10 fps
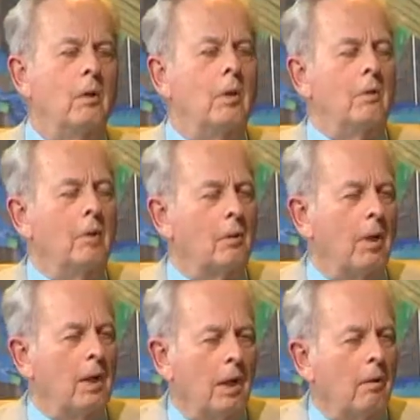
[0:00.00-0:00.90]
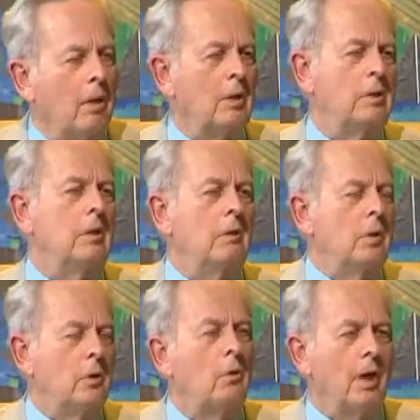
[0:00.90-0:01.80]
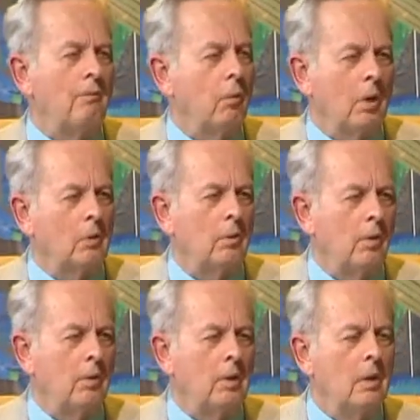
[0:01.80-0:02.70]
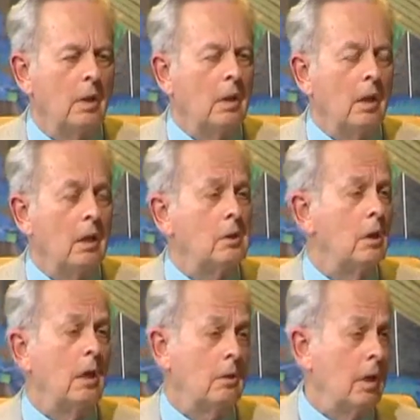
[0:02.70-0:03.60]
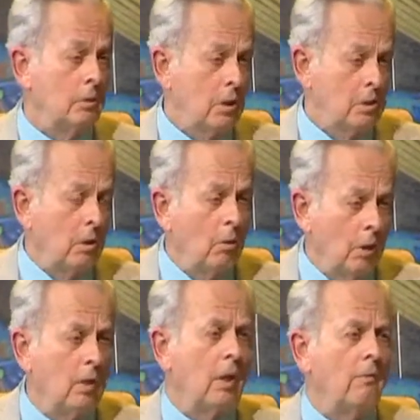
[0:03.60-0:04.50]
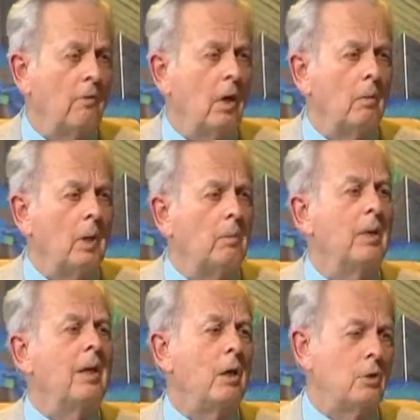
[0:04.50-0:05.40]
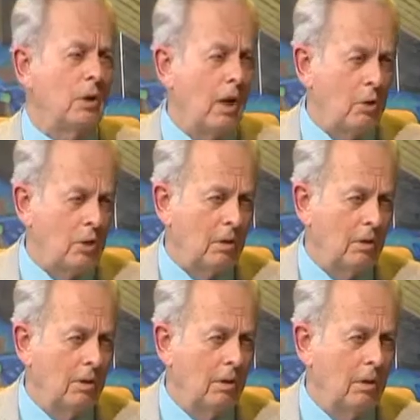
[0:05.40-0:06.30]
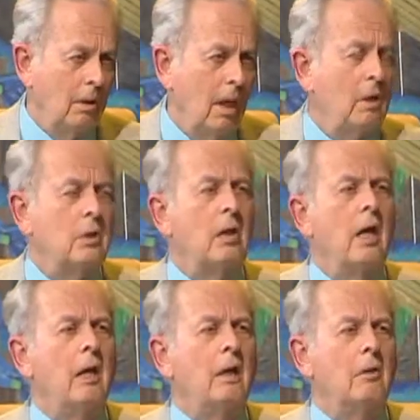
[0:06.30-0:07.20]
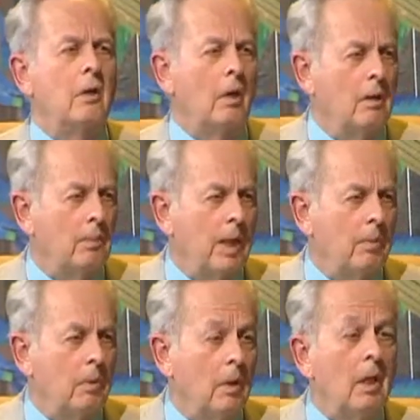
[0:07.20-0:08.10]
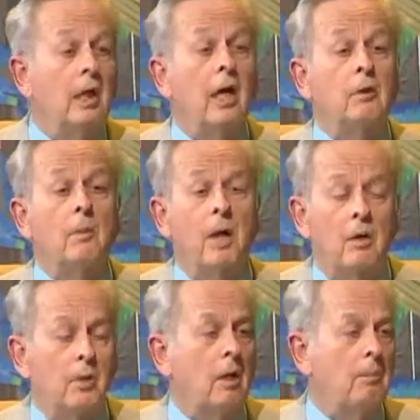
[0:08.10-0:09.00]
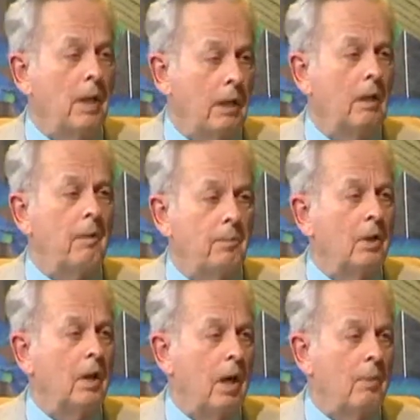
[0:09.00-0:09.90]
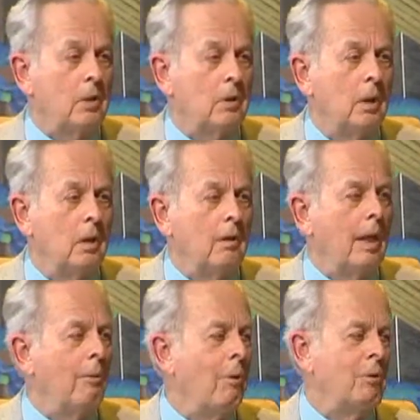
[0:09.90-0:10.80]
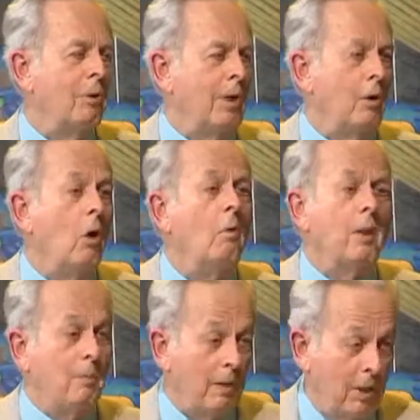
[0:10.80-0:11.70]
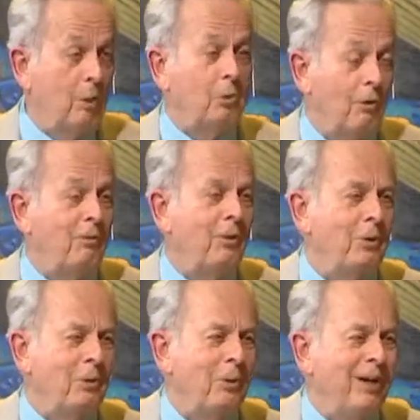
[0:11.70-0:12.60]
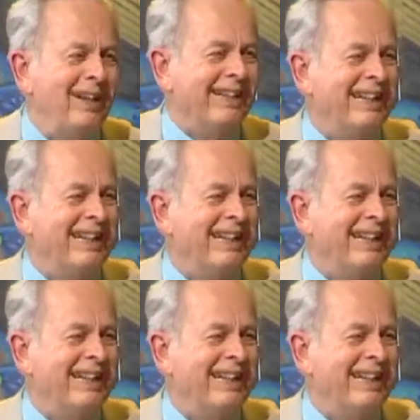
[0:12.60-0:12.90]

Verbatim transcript: One of the, the great areas that you have worked with is not, not just only the environment, but education. Mm -hmm. Educating the young people, get them out there picking up the garbage. They won't do it at home, but maybe they'll do it for you, Laura.